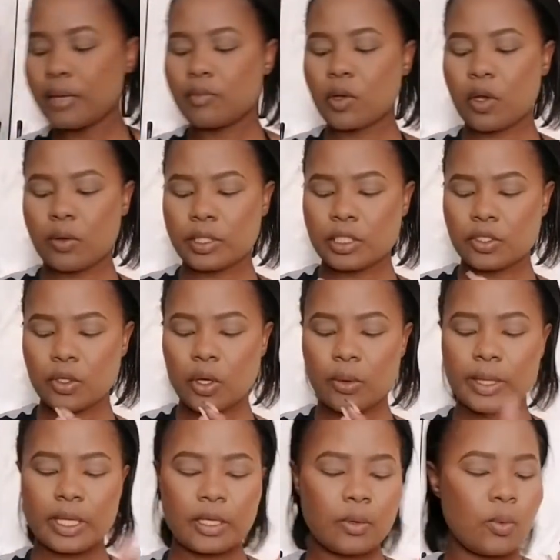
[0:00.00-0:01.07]
am going to go
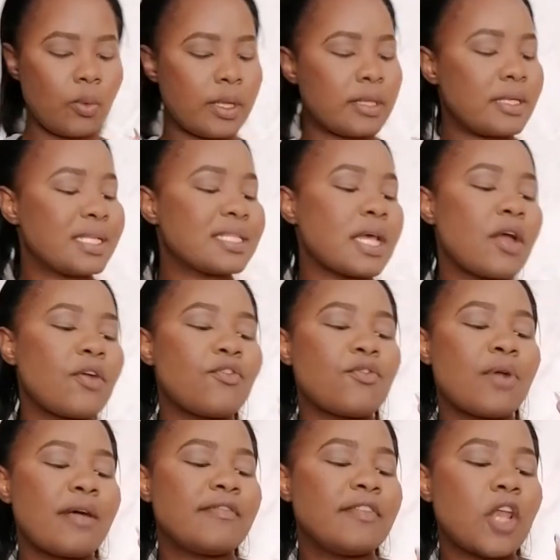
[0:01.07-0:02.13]
in with this
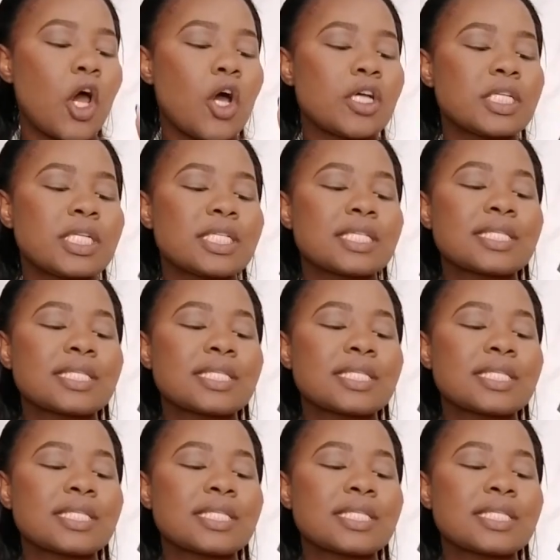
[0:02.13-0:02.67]
Revlon